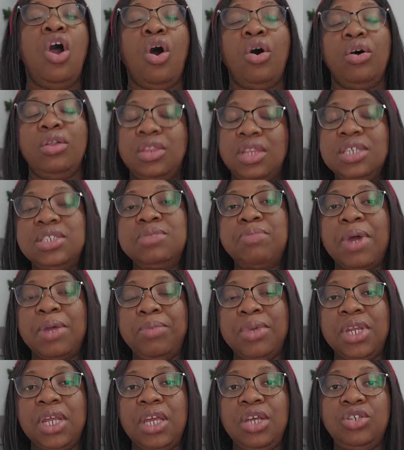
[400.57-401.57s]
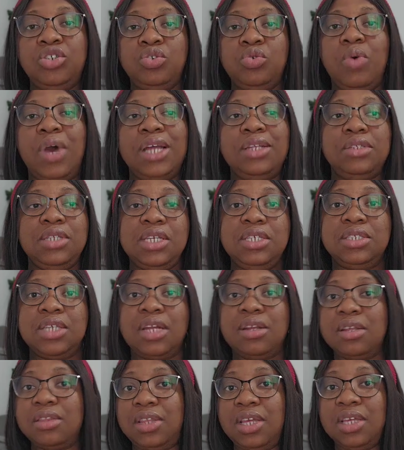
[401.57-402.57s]
or this might be the issue and these
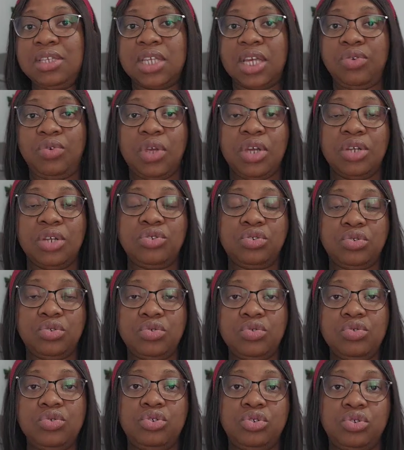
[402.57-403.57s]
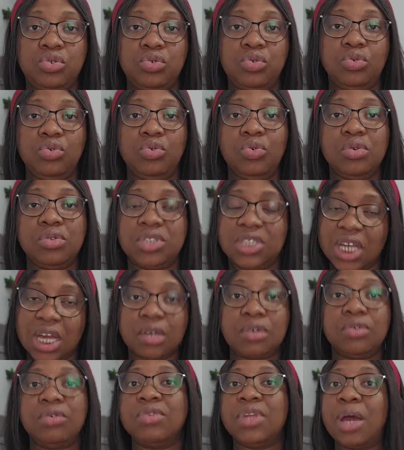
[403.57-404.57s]
are the things that you can do to
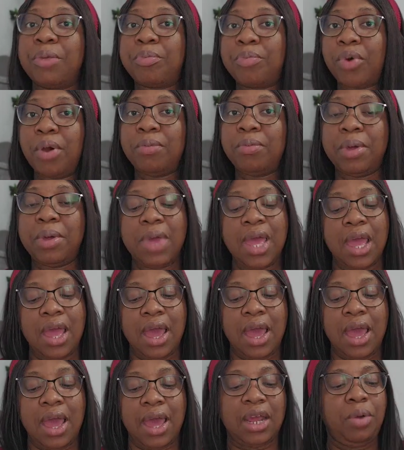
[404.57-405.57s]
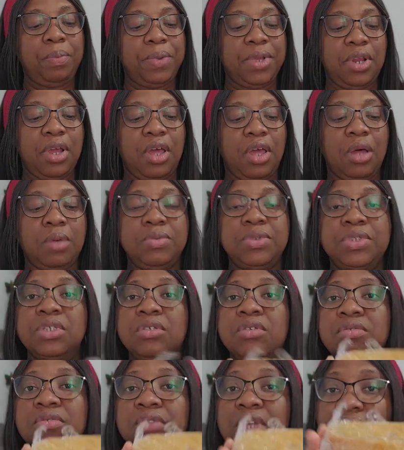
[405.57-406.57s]
tackle that problem. And I hope it
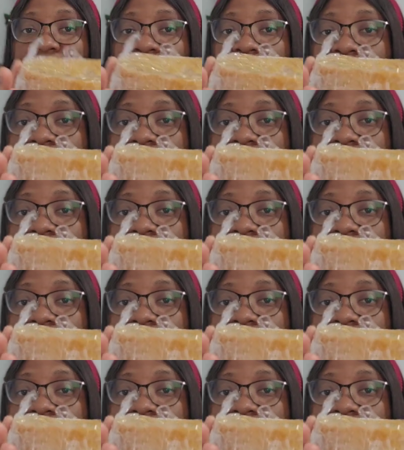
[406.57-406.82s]
helps. The cake